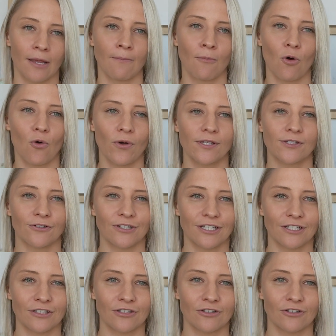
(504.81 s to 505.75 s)
I'm always on
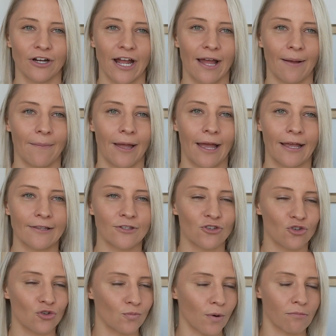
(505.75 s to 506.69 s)
Instagram,
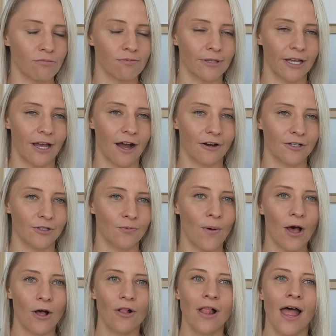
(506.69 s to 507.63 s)
as you probably are as
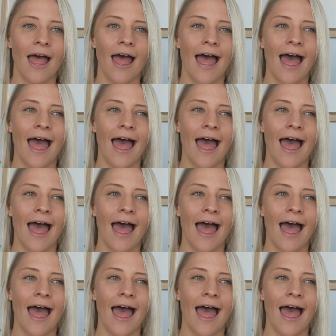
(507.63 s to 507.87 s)
well.